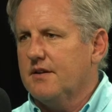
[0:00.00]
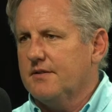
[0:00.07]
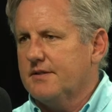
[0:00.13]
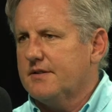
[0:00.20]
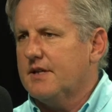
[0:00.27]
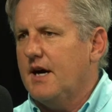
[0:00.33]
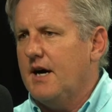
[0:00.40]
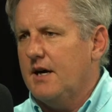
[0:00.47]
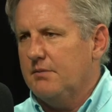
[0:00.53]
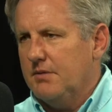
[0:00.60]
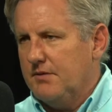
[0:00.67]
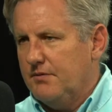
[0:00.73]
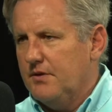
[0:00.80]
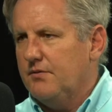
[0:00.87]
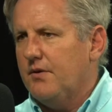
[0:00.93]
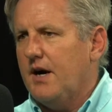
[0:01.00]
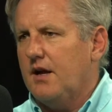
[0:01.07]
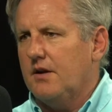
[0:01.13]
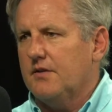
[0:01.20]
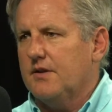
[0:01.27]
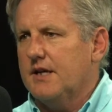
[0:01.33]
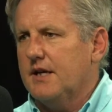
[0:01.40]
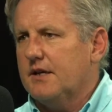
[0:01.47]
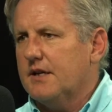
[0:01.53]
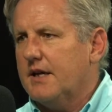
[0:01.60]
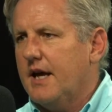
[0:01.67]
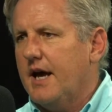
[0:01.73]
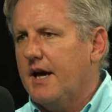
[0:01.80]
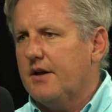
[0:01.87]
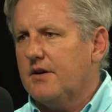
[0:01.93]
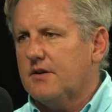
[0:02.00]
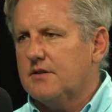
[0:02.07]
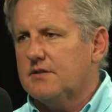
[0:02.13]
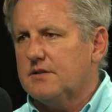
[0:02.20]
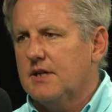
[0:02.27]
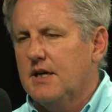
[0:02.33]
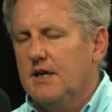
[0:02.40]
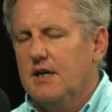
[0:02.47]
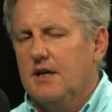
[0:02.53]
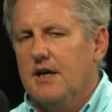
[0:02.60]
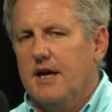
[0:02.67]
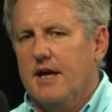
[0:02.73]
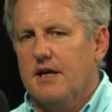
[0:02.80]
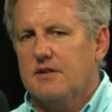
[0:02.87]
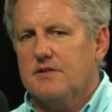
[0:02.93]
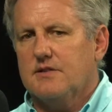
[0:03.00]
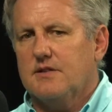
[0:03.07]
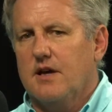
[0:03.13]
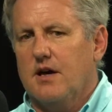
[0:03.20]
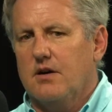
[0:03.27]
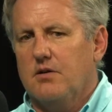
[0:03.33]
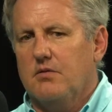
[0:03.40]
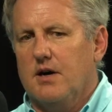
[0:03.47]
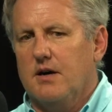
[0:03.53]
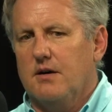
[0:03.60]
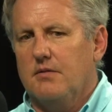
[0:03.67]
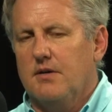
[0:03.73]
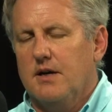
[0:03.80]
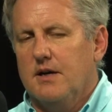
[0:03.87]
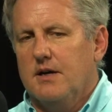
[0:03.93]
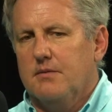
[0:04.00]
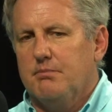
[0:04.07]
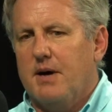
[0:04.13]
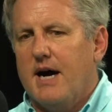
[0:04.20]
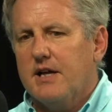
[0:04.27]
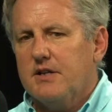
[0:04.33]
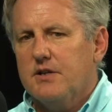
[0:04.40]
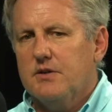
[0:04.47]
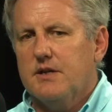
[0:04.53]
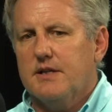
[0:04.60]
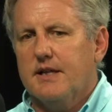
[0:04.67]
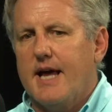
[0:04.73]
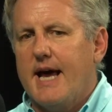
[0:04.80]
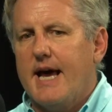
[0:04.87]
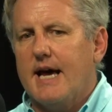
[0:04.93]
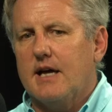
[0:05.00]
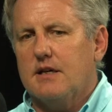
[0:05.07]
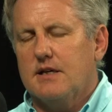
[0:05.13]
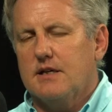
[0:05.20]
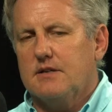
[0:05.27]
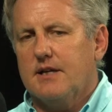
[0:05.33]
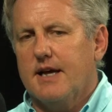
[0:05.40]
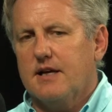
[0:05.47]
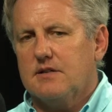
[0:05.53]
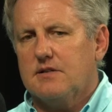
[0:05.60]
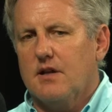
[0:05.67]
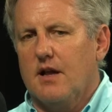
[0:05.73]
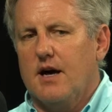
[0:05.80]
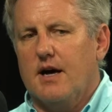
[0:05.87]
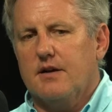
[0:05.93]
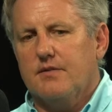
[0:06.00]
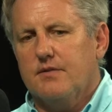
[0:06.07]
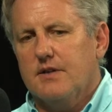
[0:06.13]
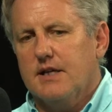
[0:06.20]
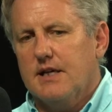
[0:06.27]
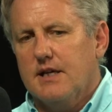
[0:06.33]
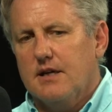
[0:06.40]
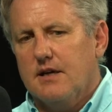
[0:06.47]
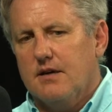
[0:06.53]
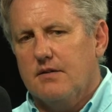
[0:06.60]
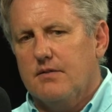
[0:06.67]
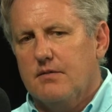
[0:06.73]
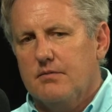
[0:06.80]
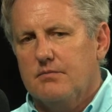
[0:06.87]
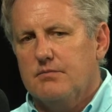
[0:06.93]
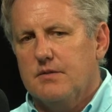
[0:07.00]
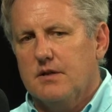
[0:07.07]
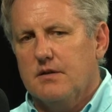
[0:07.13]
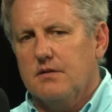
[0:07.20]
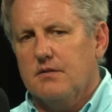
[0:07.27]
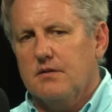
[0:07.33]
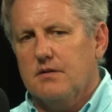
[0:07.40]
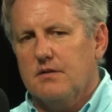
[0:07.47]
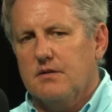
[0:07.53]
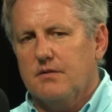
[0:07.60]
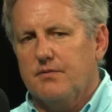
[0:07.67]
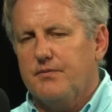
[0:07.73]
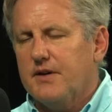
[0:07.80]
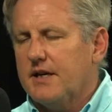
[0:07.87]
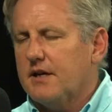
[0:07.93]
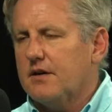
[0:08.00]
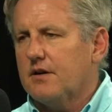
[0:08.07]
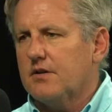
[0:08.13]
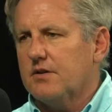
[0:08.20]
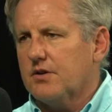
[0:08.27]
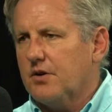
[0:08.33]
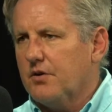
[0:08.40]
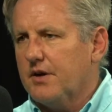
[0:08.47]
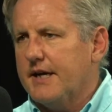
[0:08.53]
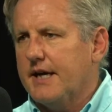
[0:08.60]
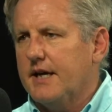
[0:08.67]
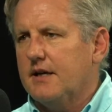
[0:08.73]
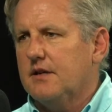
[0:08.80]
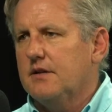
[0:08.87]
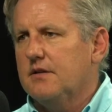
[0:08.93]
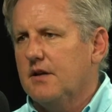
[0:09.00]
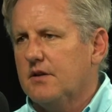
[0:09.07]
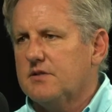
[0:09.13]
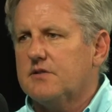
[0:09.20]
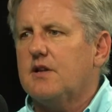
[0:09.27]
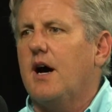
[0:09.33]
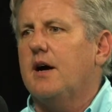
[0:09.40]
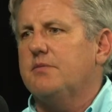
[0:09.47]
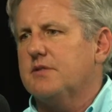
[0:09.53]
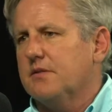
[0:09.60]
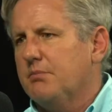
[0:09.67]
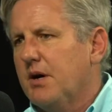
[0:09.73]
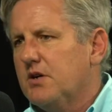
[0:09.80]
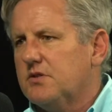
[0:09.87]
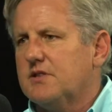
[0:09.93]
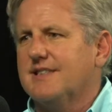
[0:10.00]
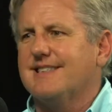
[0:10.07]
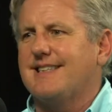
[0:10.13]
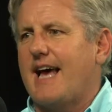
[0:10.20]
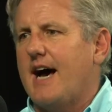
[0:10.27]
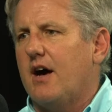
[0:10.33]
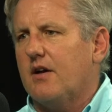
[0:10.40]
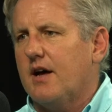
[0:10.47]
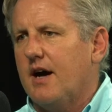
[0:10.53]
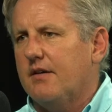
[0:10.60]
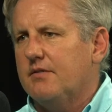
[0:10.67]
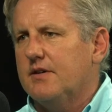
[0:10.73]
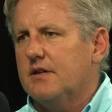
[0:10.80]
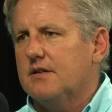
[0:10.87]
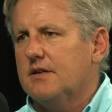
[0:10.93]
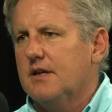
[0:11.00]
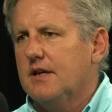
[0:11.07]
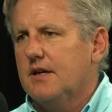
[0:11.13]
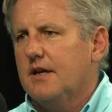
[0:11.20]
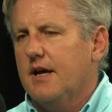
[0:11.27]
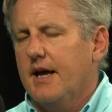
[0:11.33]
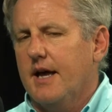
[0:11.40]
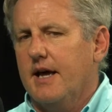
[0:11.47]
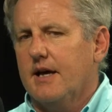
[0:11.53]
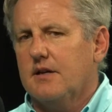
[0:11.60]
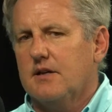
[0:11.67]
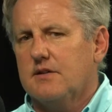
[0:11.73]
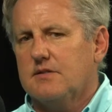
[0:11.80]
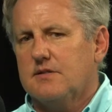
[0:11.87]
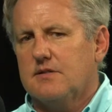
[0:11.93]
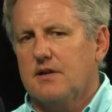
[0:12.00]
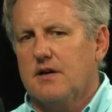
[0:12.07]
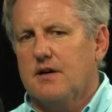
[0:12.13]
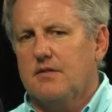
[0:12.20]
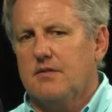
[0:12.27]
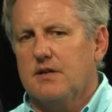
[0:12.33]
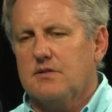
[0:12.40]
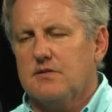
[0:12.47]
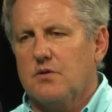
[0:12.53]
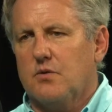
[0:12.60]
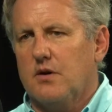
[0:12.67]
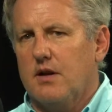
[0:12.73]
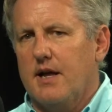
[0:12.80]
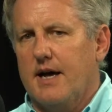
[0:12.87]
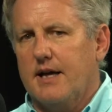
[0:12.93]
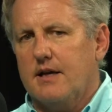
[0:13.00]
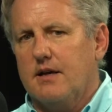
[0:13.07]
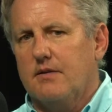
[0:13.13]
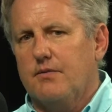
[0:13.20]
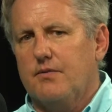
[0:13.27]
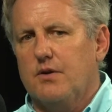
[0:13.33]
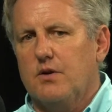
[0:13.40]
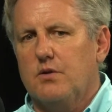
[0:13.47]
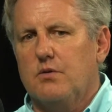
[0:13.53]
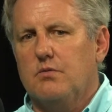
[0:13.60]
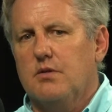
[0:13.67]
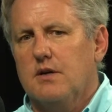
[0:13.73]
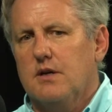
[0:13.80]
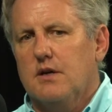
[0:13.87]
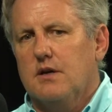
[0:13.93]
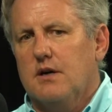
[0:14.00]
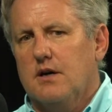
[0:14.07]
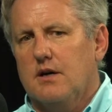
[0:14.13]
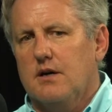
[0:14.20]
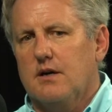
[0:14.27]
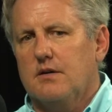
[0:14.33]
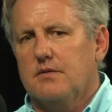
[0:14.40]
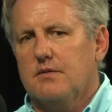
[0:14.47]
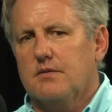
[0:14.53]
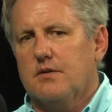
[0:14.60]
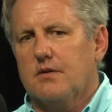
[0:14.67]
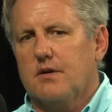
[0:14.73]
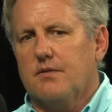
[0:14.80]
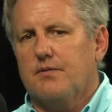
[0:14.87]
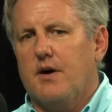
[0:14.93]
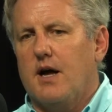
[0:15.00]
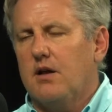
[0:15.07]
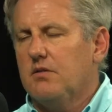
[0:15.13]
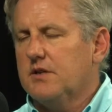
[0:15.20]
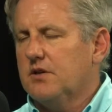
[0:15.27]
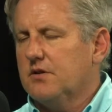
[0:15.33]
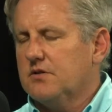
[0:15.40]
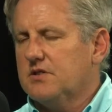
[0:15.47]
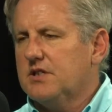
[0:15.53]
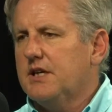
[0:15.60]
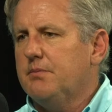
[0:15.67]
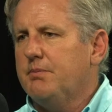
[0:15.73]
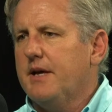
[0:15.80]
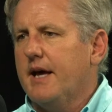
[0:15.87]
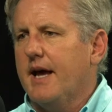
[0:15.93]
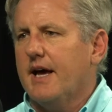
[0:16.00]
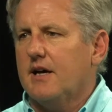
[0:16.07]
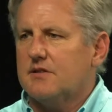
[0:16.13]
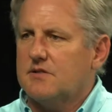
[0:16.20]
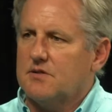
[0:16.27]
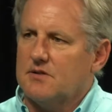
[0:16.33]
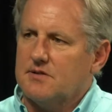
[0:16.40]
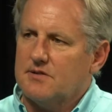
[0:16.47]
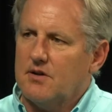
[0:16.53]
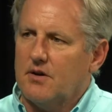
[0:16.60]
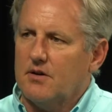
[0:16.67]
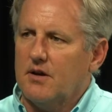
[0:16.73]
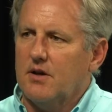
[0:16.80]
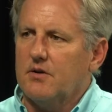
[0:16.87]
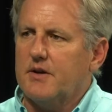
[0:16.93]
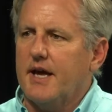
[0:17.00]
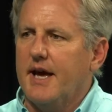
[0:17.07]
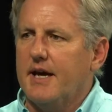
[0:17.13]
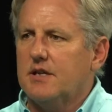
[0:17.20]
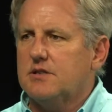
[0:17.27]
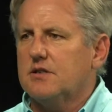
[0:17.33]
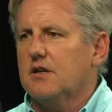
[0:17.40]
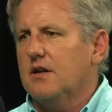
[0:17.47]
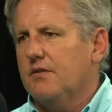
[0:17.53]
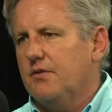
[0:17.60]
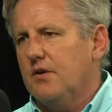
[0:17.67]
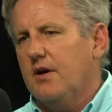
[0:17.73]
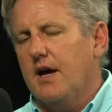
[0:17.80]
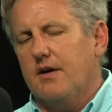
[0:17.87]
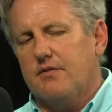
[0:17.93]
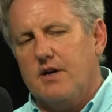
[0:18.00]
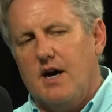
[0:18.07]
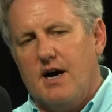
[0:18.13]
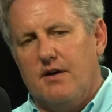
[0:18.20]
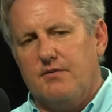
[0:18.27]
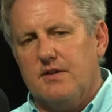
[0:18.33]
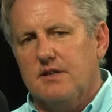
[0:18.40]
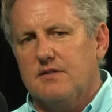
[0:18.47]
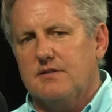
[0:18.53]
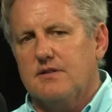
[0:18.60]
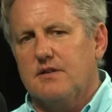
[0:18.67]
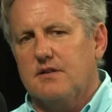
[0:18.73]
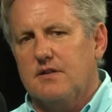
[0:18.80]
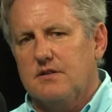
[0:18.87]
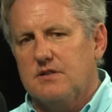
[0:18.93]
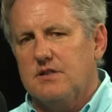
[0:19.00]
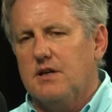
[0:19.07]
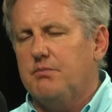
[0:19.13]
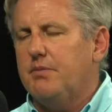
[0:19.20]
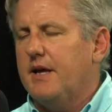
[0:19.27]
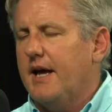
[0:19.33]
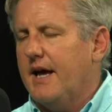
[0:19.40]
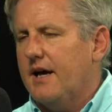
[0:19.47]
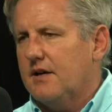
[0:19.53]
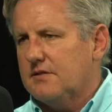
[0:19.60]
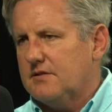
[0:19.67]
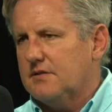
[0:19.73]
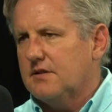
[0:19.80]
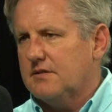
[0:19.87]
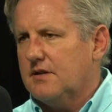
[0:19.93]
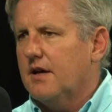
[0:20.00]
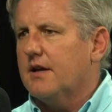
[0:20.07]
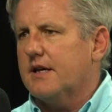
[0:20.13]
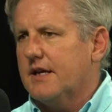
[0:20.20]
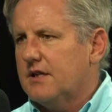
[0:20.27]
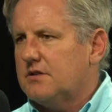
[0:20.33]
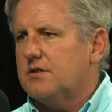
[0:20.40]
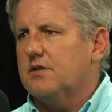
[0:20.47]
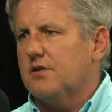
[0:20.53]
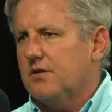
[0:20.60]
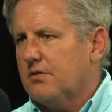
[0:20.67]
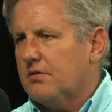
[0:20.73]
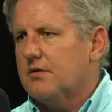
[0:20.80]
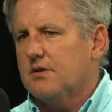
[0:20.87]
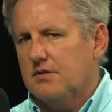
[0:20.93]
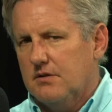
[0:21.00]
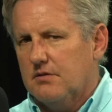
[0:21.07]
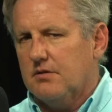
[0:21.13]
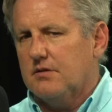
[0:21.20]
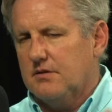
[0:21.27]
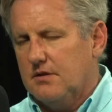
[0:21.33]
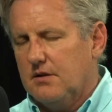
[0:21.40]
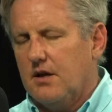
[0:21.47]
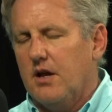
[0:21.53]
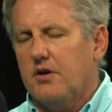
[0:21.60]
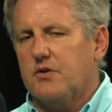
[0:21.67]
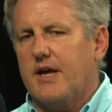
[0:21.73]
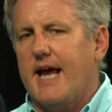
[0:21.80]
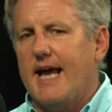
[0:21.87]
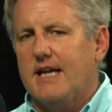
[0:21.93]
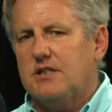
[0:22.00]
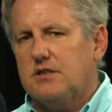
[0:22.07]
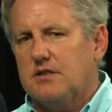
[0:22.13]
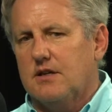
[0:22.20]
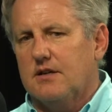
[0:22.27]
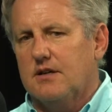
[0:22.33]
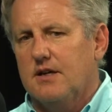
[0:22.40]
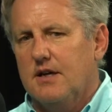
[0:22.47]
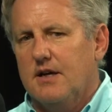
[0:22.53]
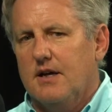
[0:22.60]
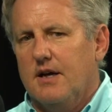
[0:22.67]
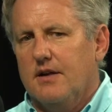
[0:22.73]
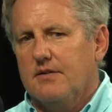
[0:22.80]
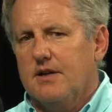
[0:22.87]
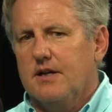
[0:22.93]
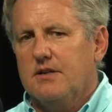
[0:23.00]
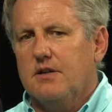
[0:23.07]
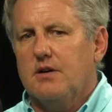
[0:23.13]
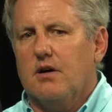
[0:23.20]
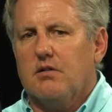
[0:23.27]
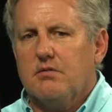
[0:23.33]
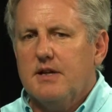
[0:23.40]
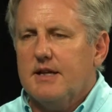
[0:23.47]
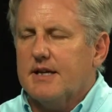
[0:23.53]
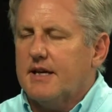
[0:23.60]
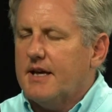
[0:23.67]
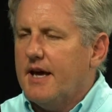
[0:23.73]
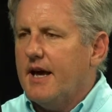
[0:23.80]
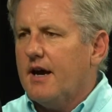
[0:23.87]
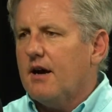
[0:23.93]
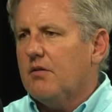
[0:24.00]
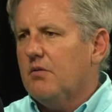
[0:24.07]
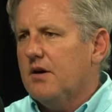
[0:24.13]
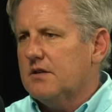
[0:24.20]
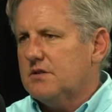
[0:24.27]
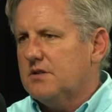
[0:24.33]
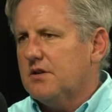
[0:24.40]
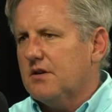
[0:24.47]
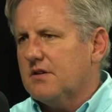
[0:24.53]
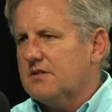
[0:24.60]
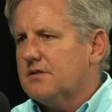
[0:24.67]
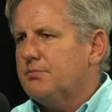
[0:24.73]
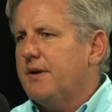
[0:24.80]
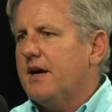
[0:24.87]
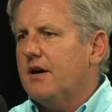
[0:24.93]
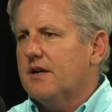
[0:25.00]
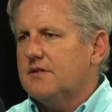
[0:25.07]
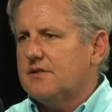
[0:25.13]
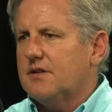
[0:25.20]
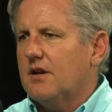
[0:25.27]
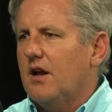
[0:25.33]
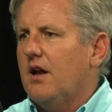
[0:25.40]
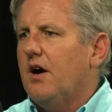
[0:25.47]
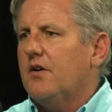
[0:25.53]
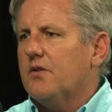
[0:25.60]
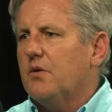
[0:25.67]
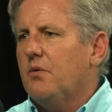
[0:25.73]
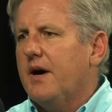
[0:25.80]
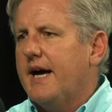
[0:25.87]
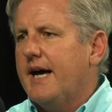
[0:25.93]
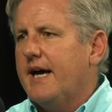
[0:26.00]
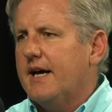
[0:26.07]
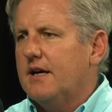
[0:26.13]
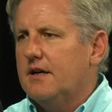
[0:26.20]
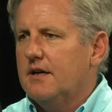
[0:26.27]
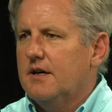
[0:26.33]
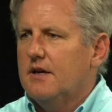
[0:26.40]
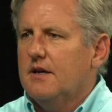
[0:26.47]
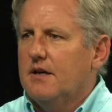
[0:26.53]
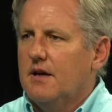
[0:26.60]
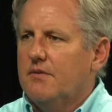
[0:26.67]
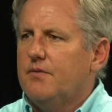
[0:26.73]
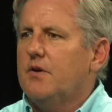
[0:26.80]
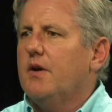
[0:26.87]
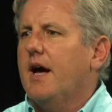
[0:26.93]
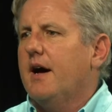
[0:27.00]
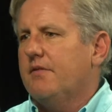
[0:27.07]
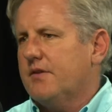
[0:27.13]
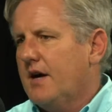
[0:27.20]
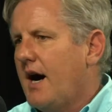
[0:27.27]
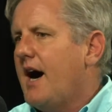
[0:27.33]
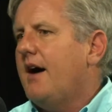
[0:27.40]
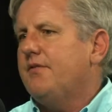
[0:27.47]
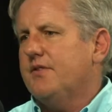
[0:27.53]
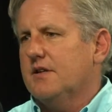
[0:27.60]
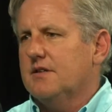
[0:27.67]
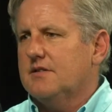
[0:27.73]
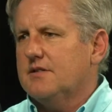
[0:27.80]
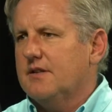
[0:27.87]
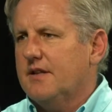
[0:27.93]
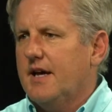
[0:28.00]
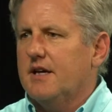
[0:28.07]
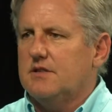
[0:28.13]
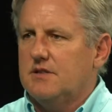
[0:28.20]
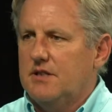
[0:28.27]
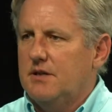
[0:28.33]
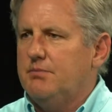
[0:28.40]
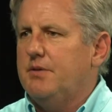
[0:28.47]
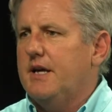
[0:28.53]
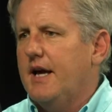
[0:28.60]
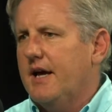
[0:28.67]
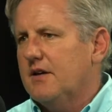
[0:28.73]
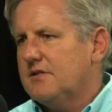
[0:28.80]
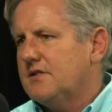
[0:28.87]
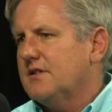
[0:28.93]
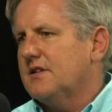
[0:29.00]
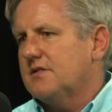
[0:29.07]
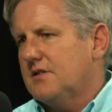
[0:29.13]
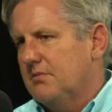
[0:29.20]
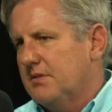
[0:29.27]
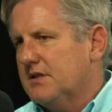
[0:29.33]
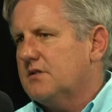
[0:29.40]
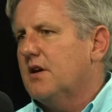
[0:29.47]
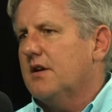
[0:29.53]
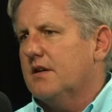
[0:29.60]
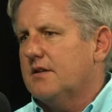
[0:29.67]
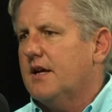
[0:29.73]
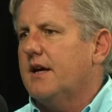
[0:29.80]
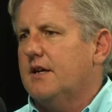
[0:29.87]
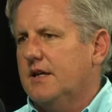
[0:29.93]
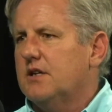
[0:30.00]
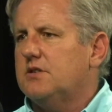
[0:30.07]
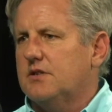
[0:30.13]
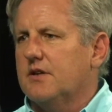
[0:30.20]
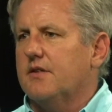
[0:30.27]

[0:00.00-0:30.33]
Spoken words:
of the time if you follow the indicators. And so by doing that, it takes a lot of the fear, the greed, those types of emotions out of it. And it's sort of like if you are following your GPS to a certain location, if you have confidence that the GPS is going to get you to the location, then you don't really care what you're experiencing along the way if you have confidence that that GPS system is going to get you